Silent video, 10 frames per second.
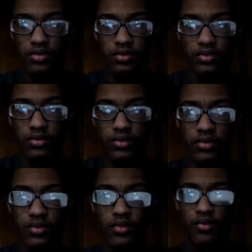
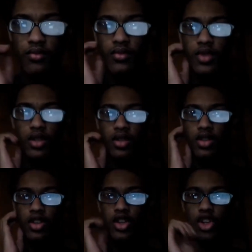
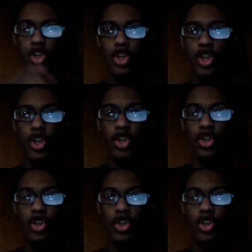(no one is talking)